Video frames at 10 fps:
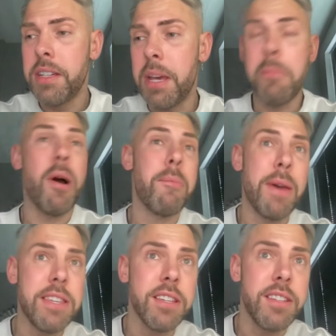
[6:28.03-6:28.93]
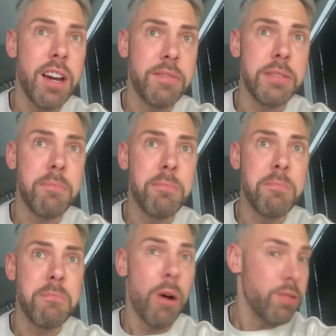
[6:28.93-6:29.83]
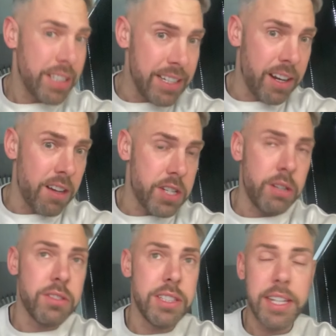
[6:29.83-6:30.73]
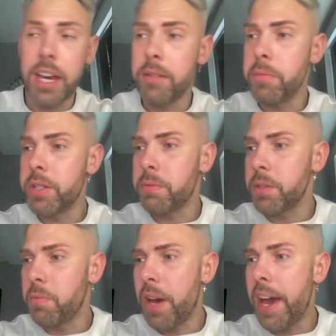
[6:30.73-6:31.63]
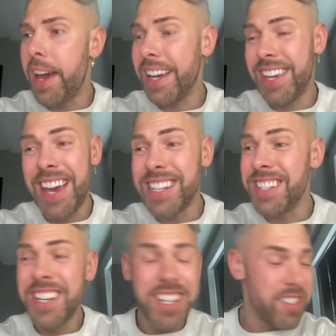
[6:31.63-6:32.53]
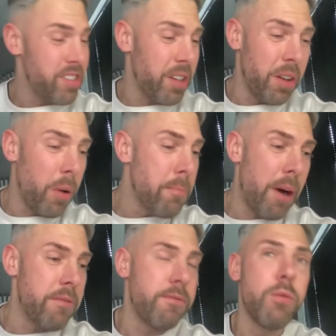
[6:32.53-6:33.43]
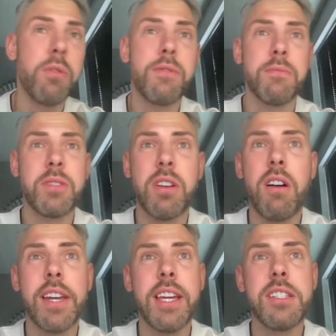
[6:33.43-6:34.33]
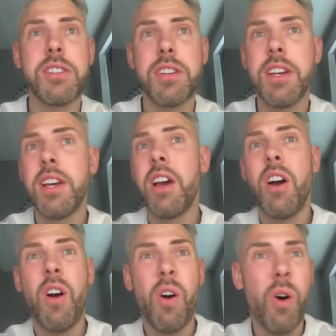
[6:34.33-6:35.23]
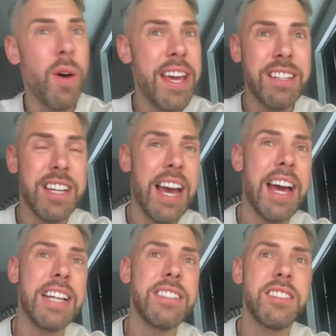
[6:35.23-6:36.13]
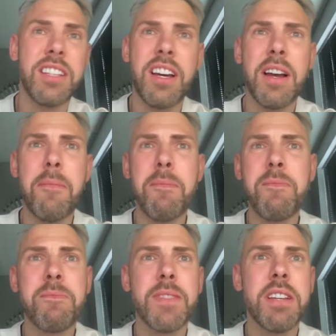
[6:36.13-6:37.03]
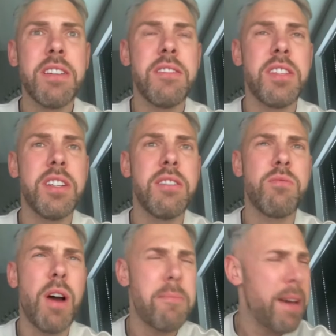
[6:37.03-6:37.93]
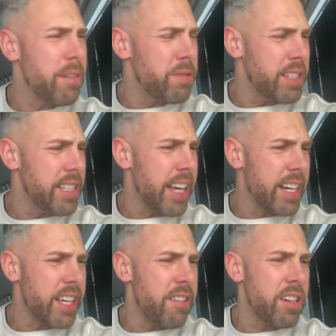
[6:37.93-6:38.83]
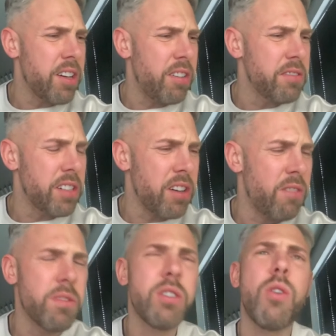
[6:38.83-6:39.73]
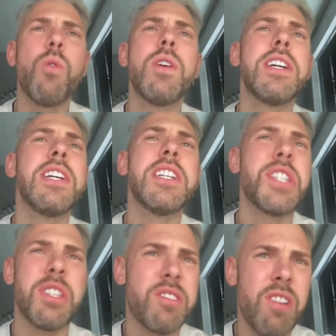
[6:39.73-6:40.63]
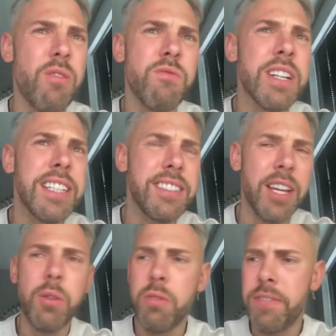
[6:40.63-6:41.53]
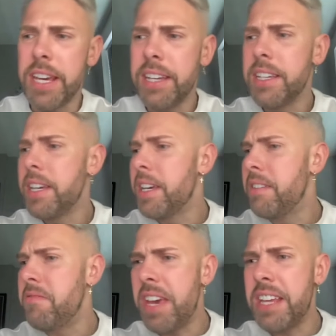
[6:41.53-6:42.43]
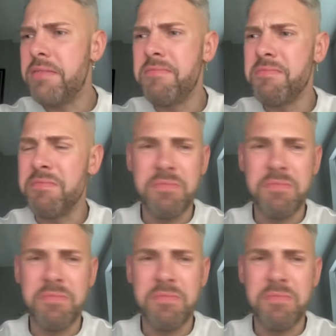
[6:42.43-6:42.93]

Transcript: in my opinion, the other most clear-cut chance of the game, which was where, again, just a long pump forward from Sarkic, Hoyt, and the right back, was it Ngakia? I can't recall. Just don't really deal with it. Then